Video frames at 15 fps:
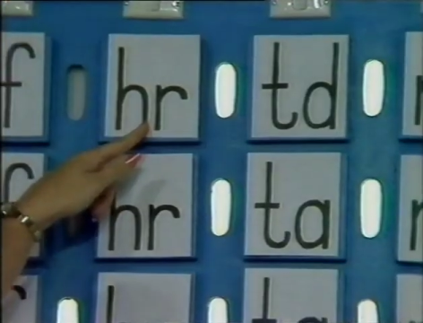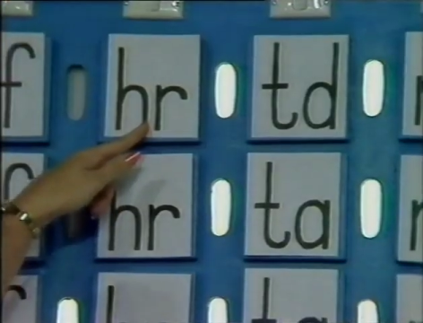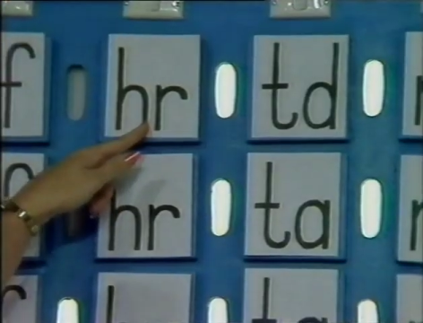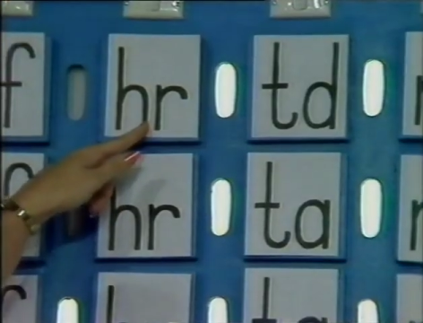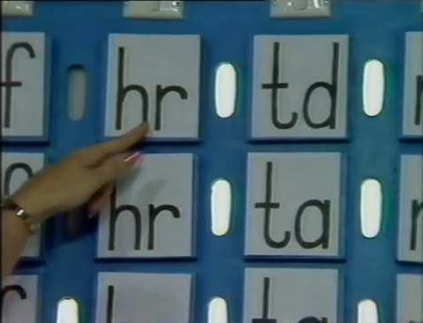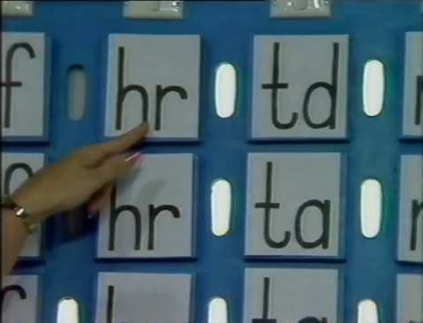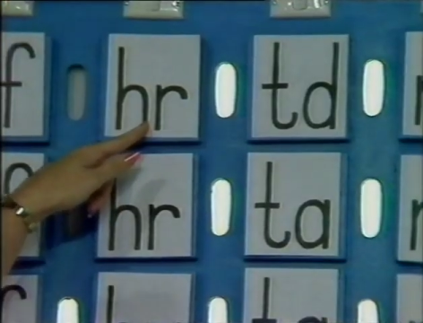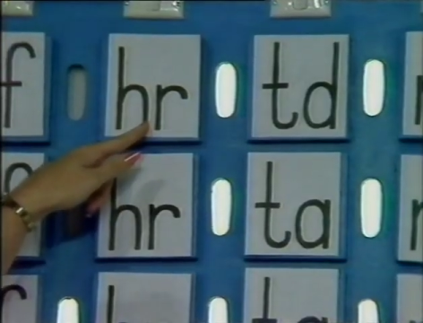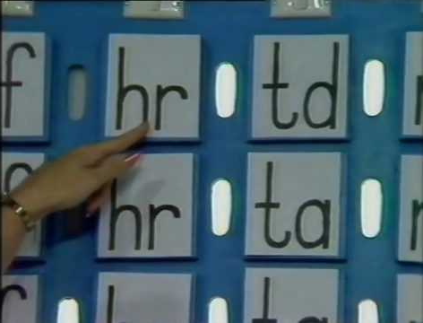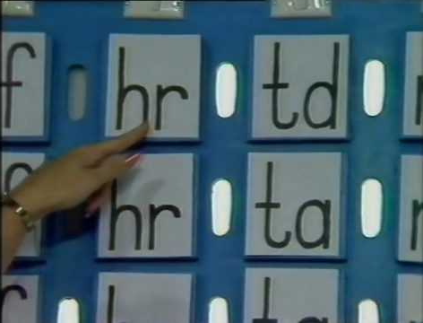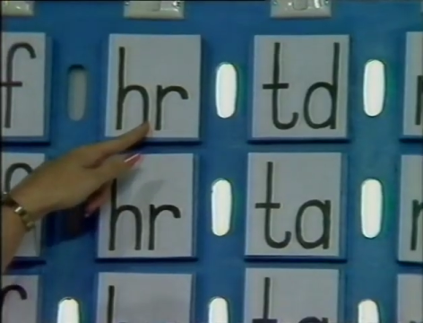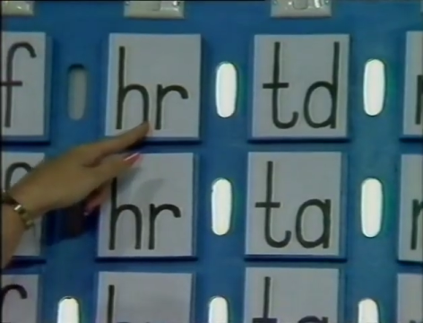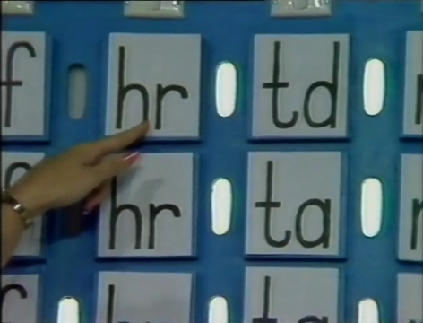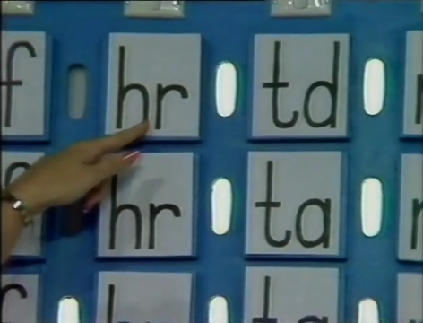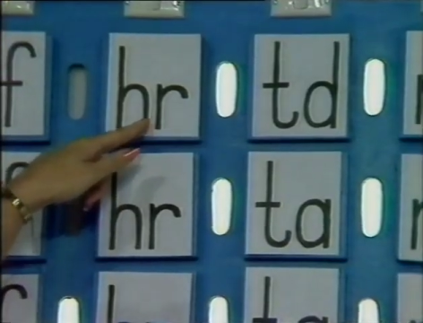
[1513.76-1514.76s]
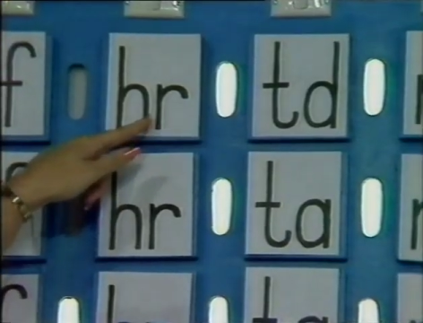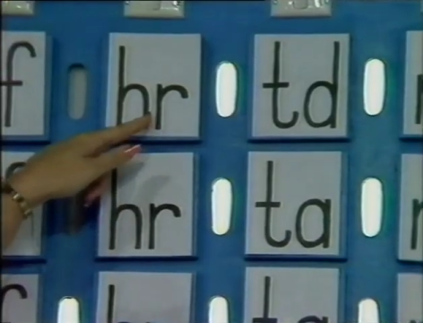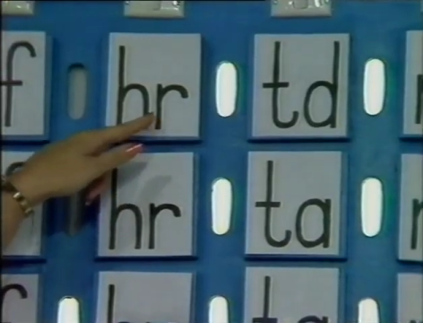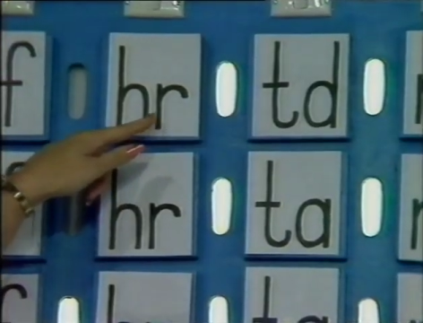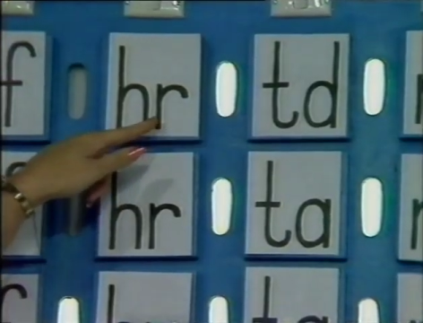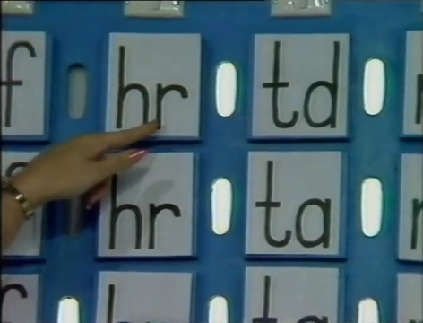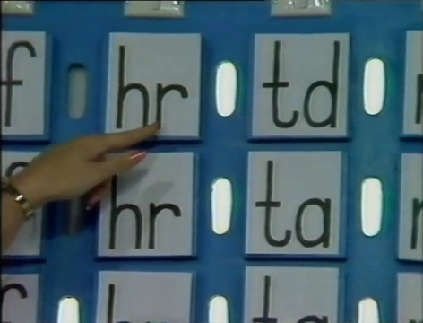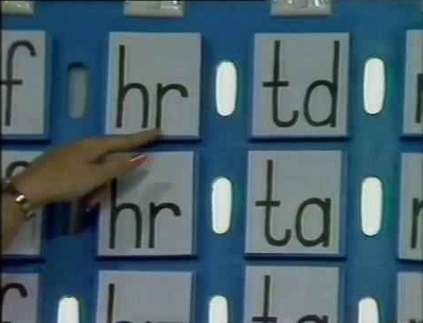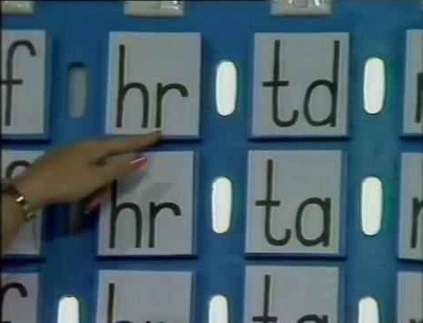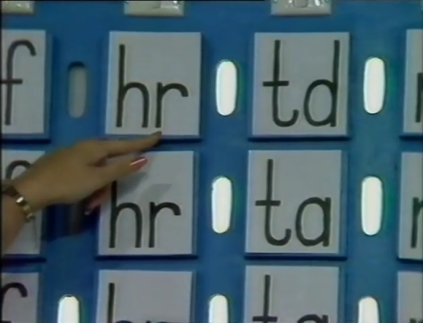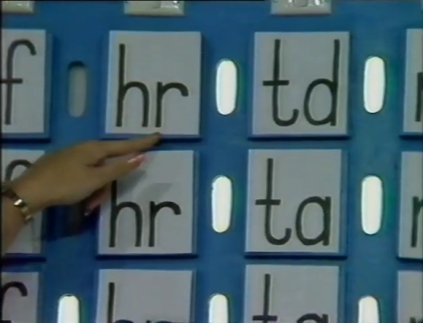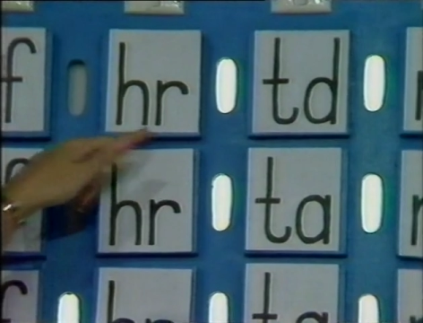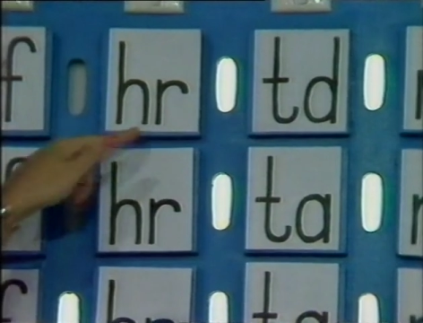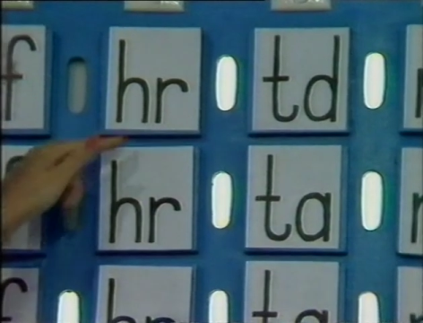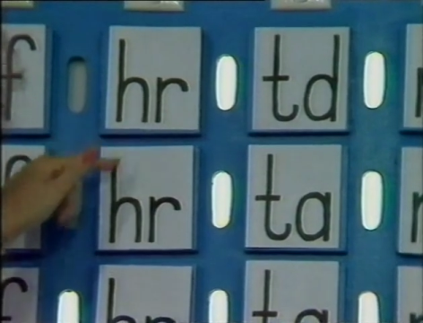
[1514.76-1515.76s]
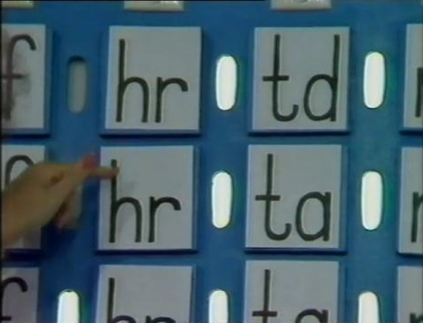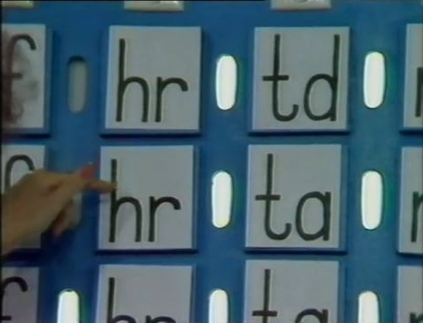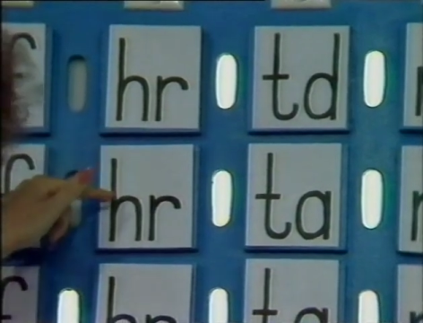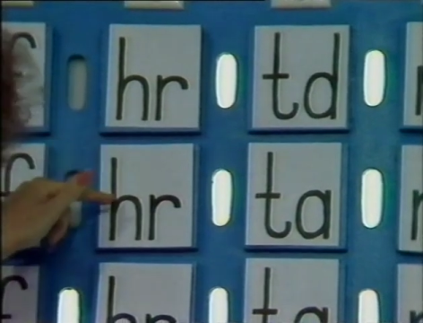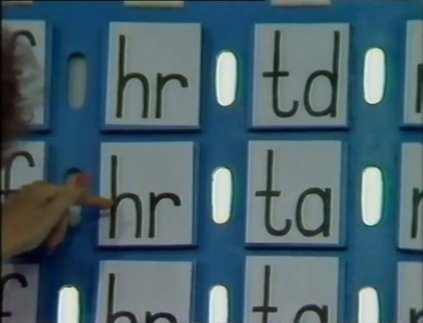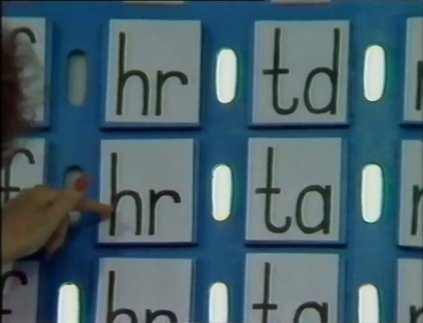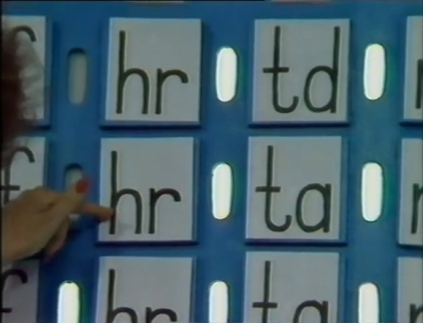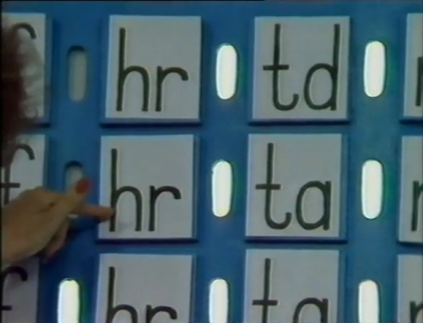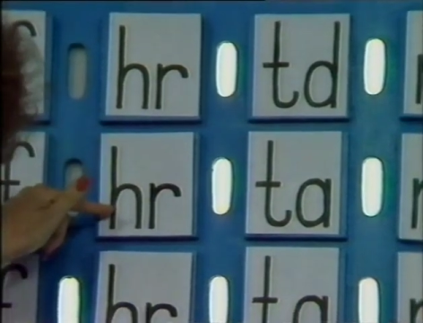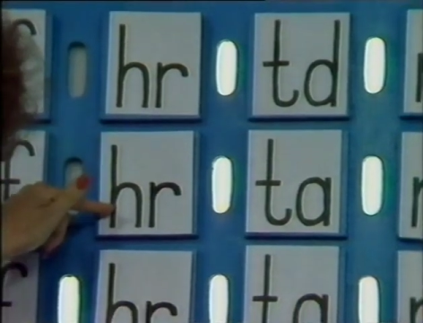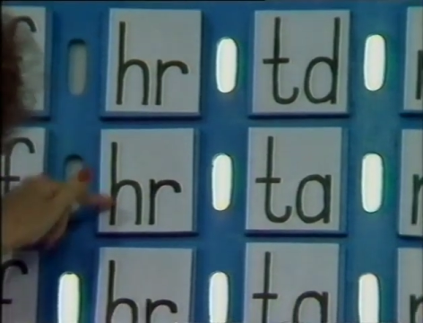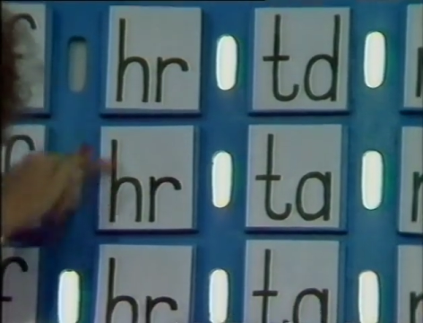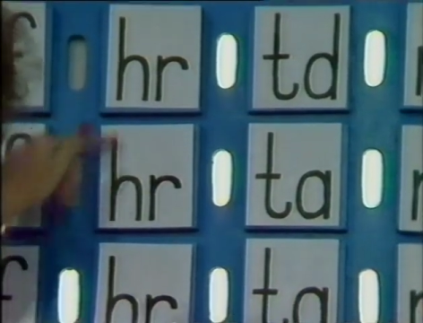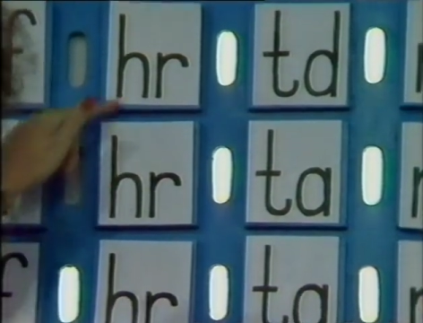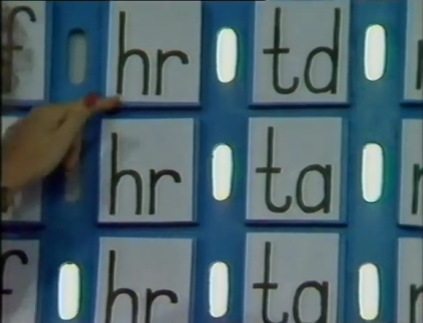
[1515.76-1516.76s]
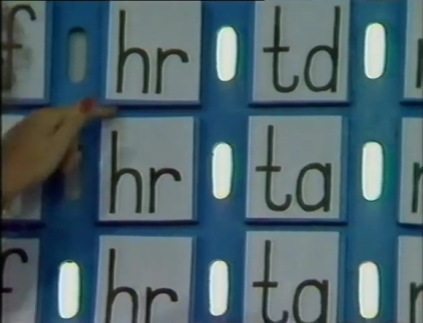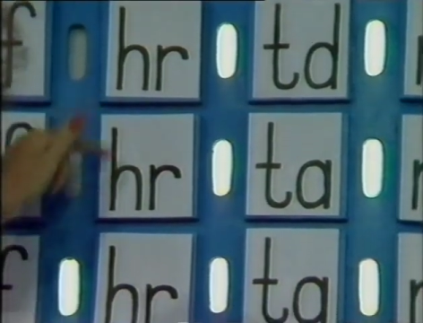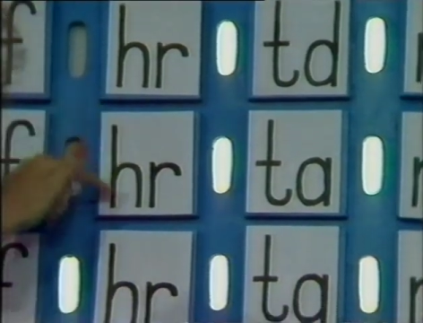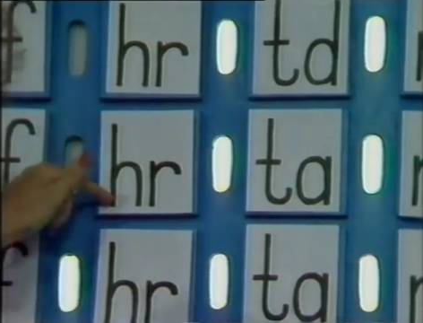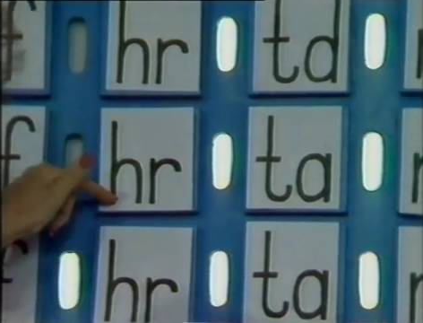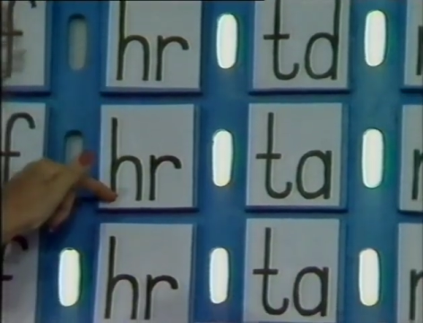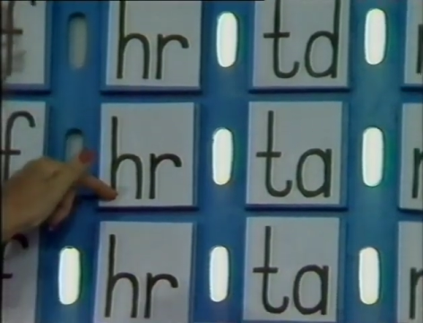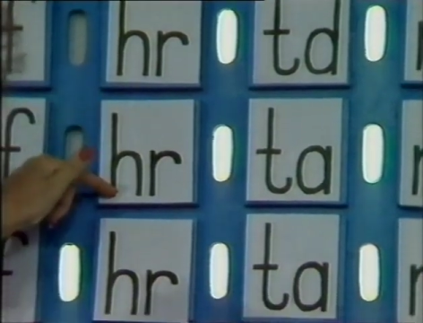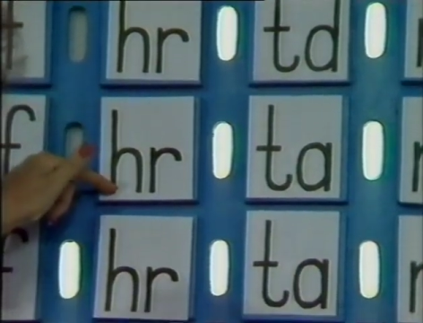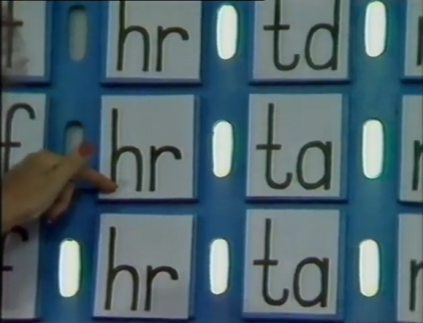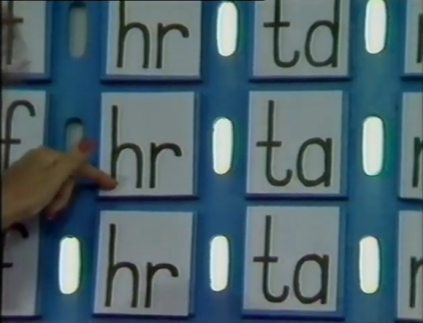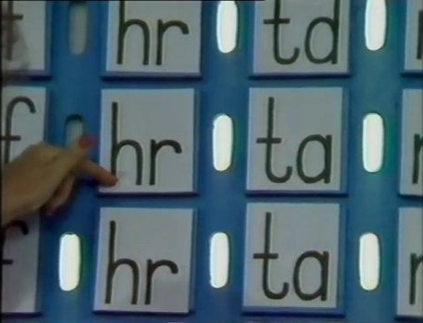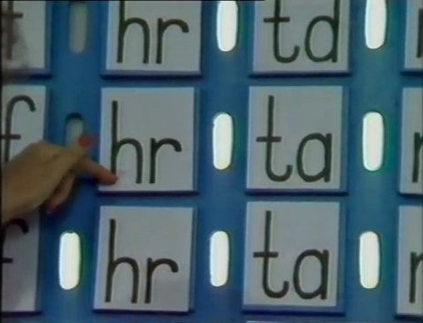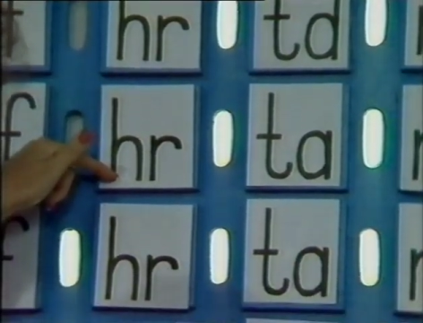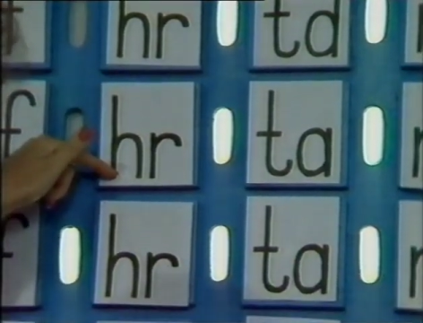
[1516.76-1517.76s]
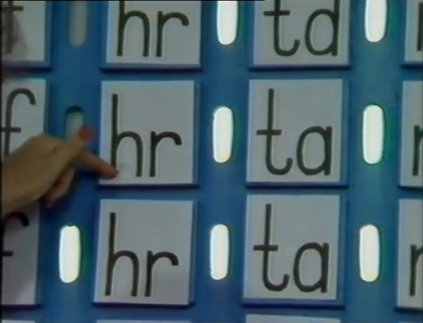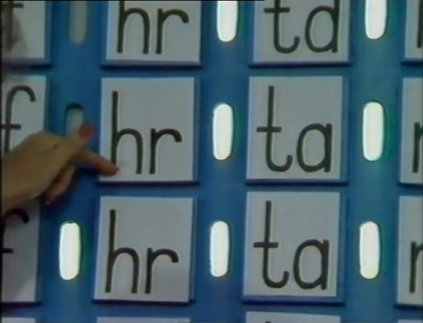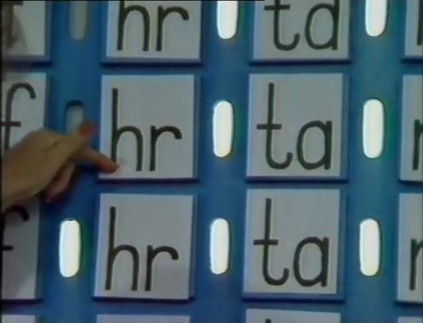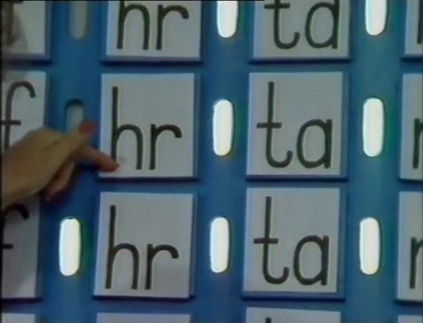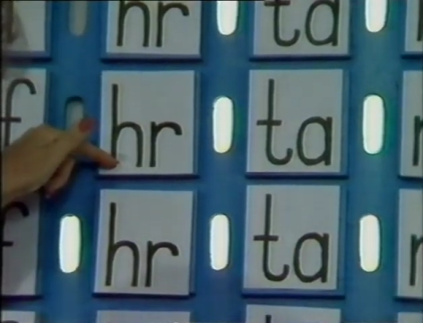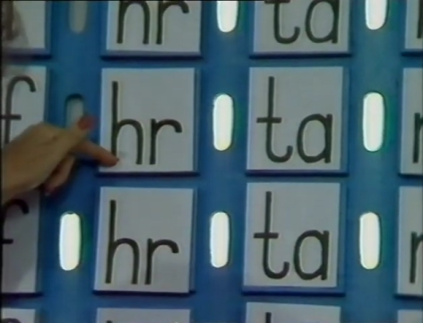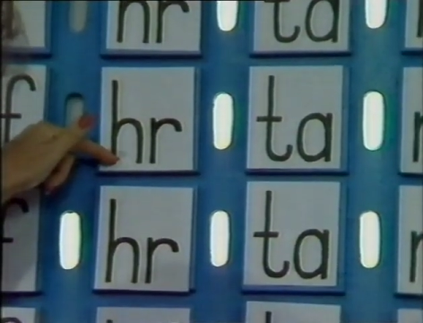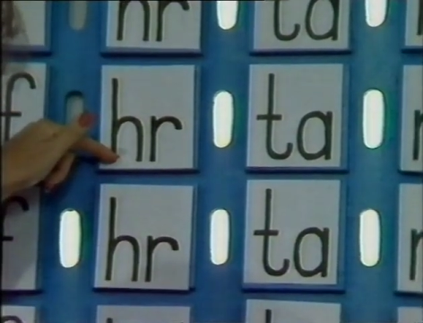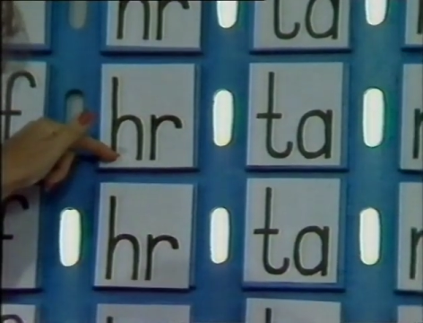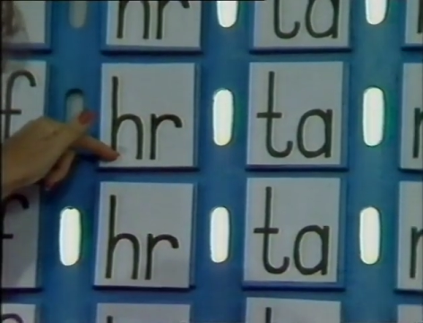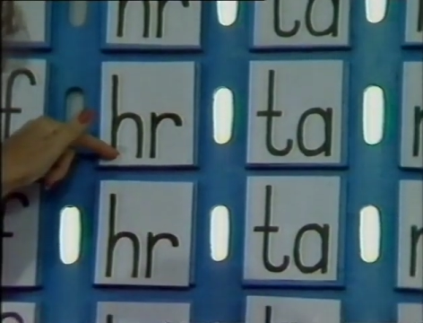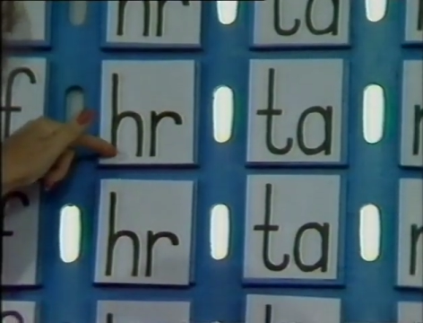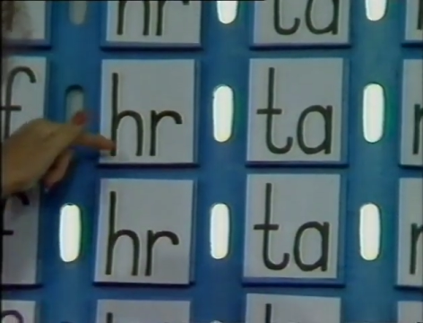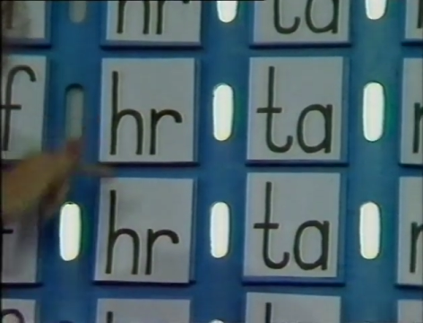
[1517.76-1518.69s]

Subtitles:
Nobody's mouth can be seen.